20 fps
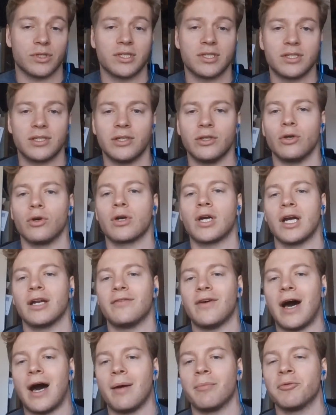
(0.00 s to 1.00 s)
were still kind
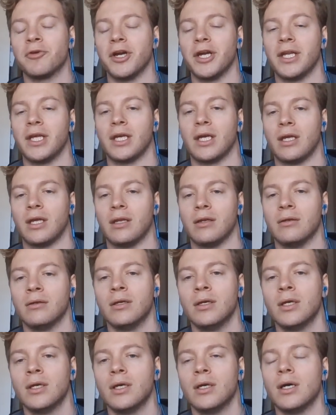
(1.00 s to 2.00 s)
of operating in
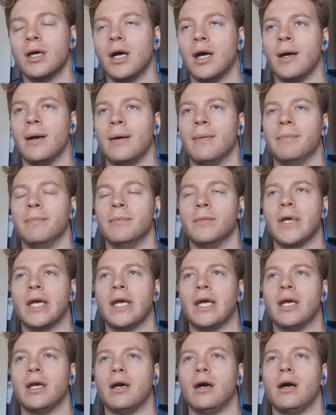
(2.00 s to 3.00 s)

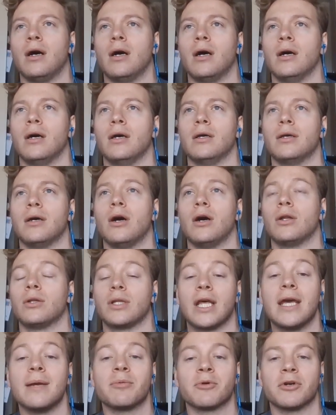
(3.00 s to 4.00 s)
a
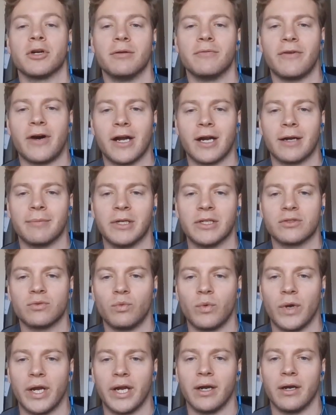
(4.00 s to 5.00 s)
labor environment
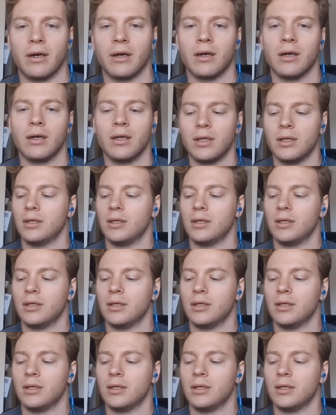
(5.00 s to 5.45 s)
where